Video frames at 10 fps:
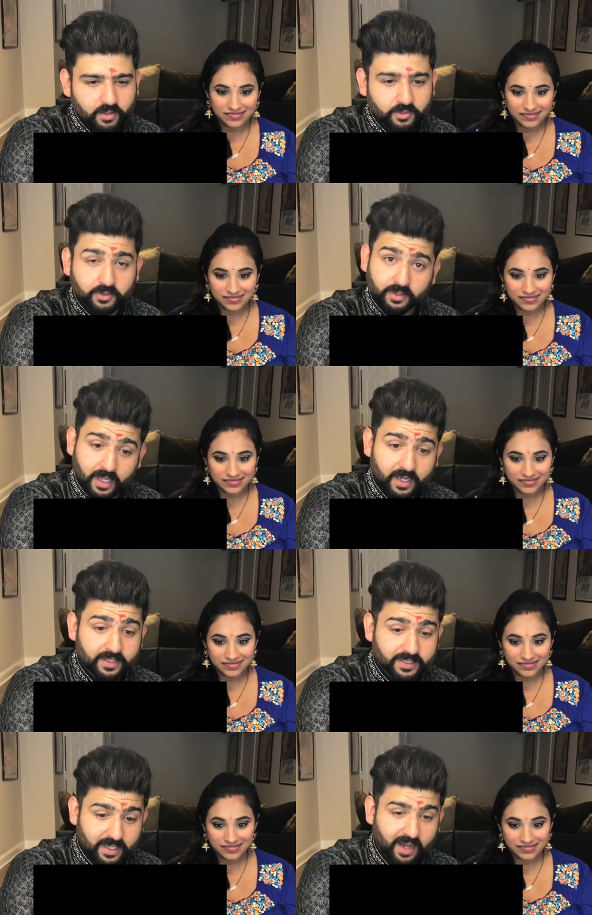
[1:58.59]
Speaker 1: It's a lot
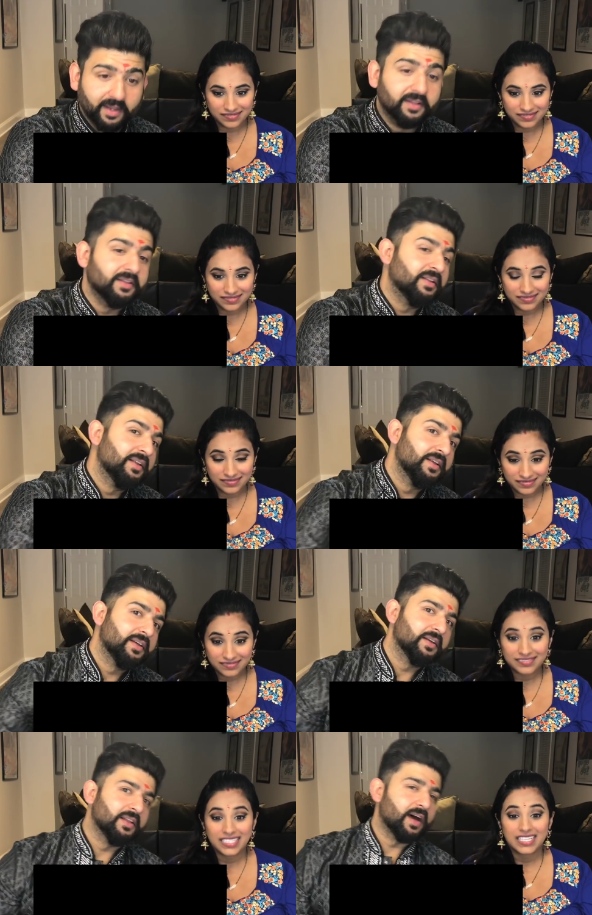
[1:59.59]
of style,
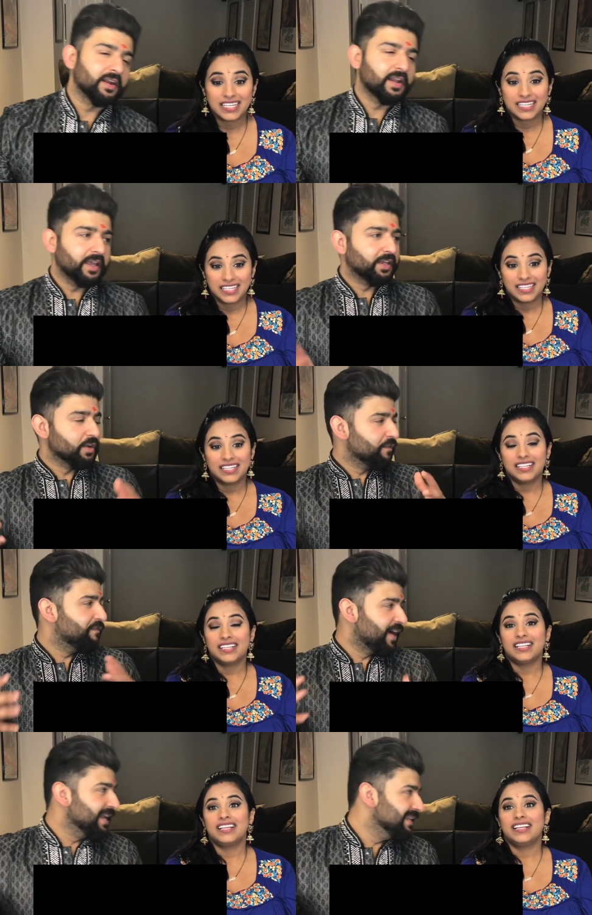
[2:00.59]
a lot of like you know
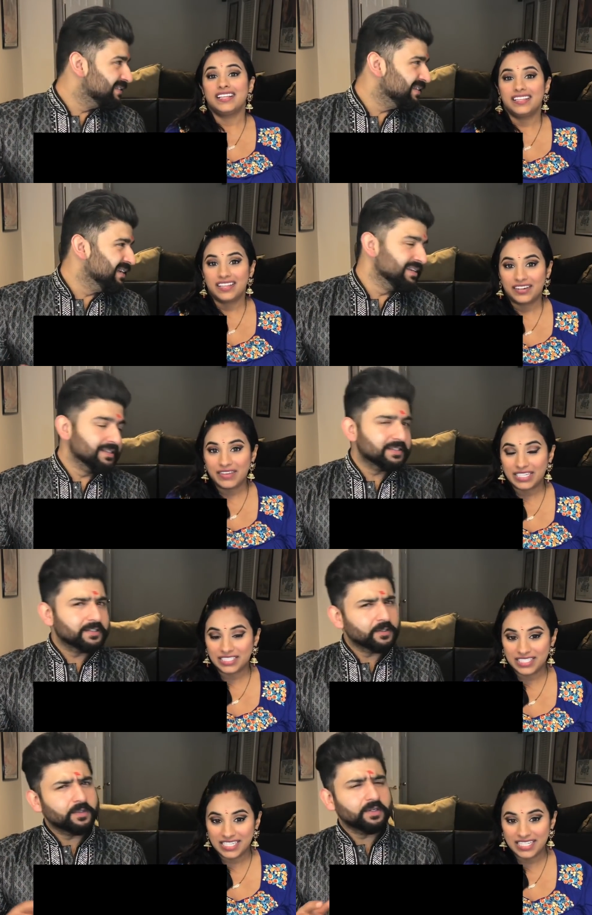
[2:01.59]
fighting scenes, a lot of action